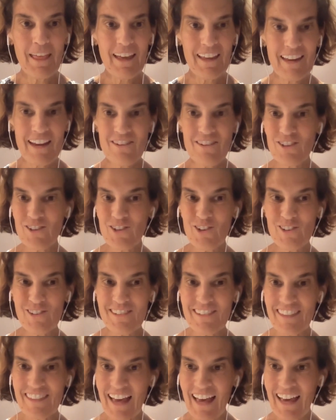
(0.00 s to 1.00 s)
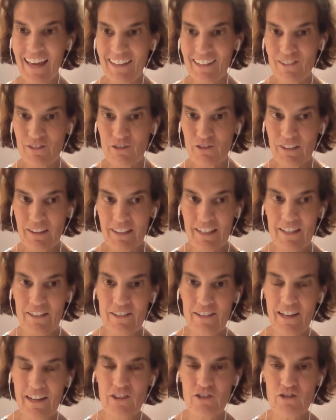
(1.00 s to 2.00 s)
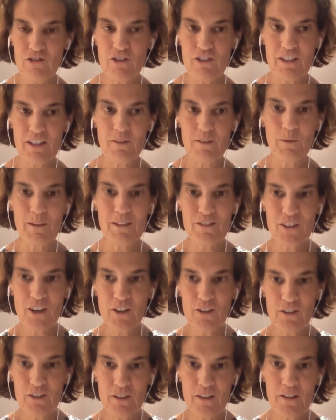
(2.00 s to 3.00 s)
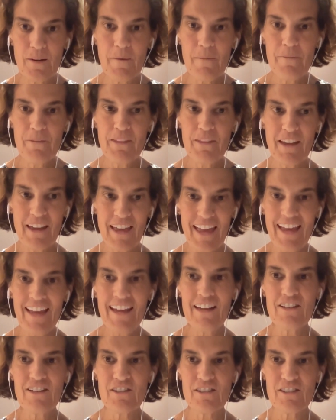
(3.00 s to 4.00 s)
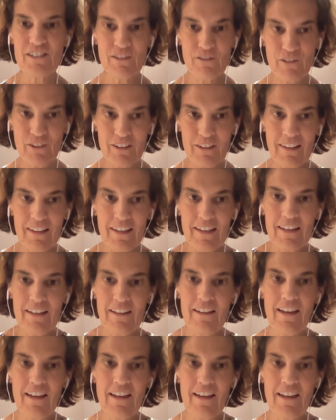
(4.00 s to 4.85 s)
It actually turns that is related to estrogen. We start to age differently.